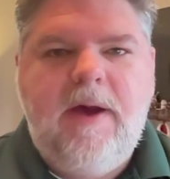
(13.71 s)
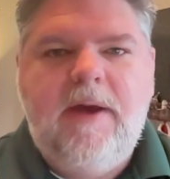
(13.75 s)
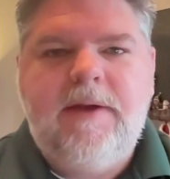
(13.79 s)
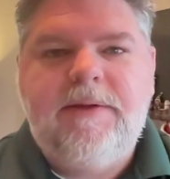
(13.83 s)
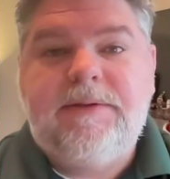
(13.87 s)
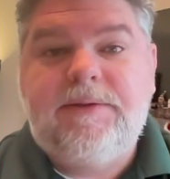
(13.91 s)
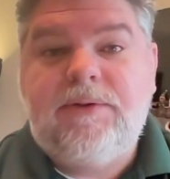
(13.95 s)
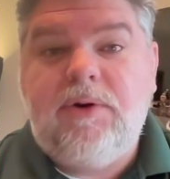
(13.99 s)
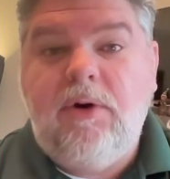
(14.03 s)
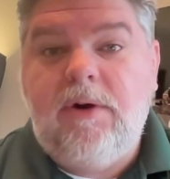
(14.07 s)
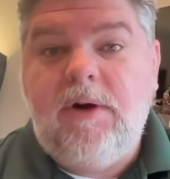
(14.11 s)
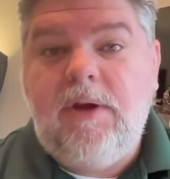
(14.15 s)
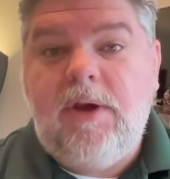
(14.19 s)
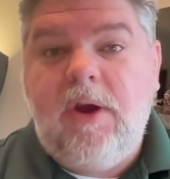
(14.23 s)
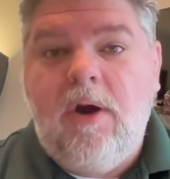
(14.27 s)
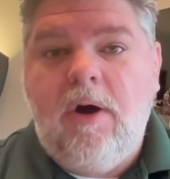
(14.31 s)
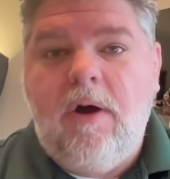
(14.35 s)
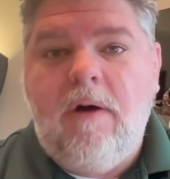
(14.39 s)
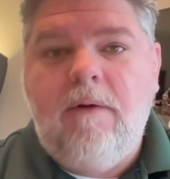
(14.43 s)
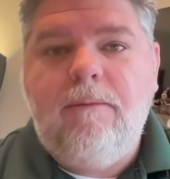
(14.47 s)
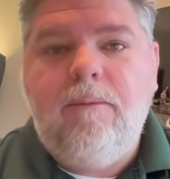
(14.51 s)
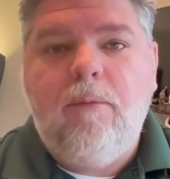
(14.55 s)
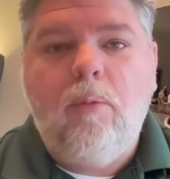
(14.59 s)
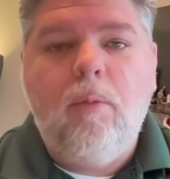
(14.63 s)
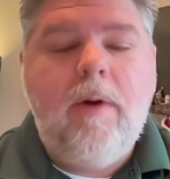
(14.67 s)
starting
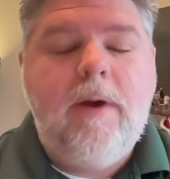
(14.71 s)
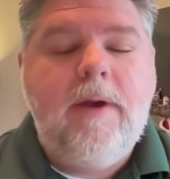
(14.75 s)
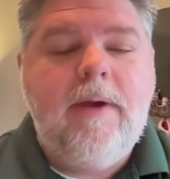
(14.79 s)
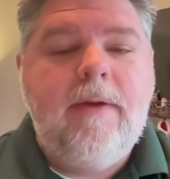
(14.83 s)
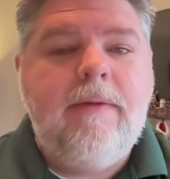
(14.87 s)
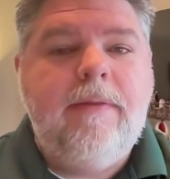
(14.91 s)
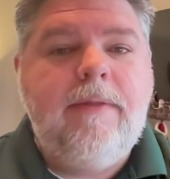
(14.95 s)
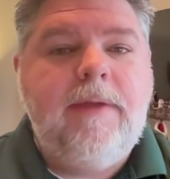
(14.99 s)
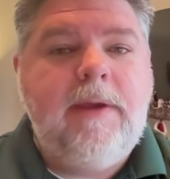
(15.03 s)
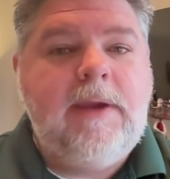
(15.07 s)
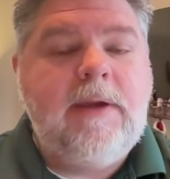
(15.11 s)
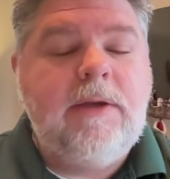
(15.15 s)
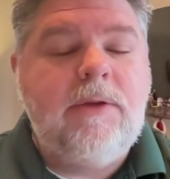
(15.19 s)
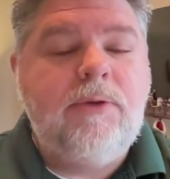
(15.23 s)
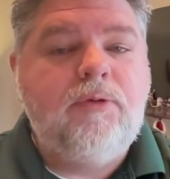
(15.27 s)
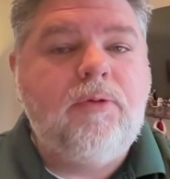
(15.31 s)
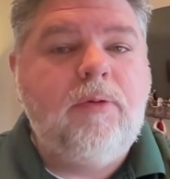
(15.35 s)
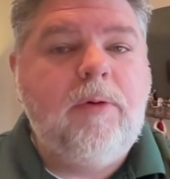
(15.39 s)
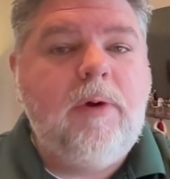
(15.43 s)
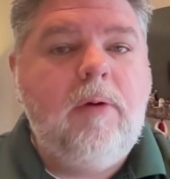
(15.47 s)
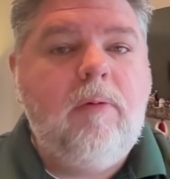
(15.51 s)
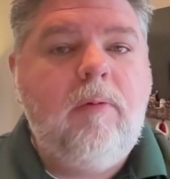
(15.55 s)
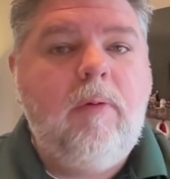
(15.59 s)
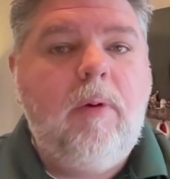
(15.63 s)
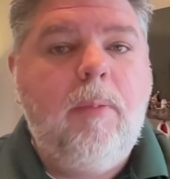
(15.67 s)
off with the
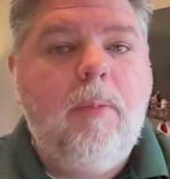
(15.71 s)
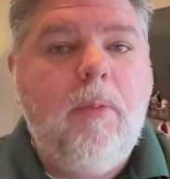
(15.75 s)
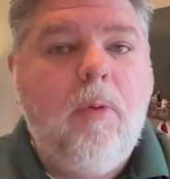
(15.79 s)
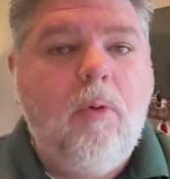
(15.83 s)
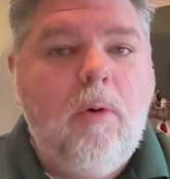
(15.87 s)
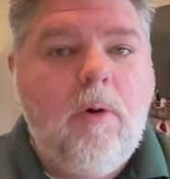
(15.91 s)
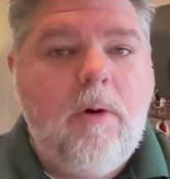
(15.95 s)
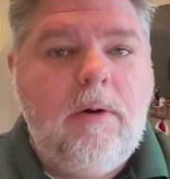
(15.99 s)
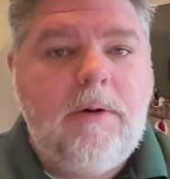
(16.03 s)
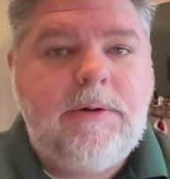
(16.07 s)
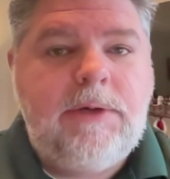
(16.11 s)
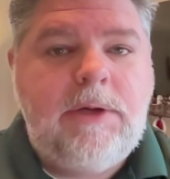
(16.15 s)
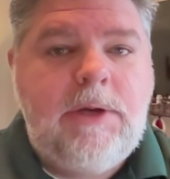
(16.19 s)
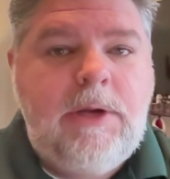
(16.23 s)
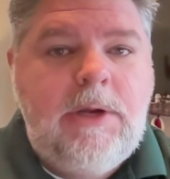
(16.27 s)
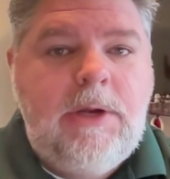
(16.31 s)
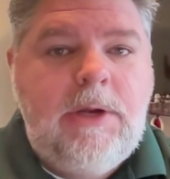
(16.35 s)
injury report